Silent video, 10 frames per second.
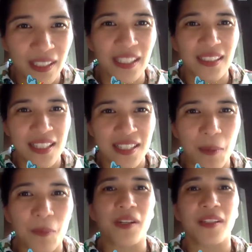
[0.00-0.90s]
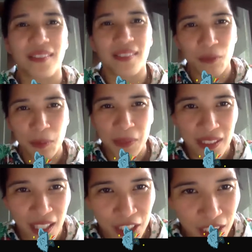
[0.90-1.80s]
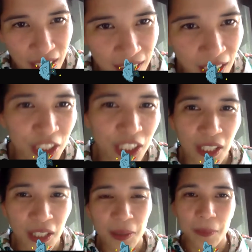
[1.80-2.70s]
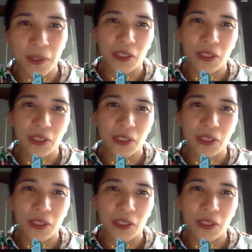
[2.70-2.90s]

and that someone will be touched and touch another person.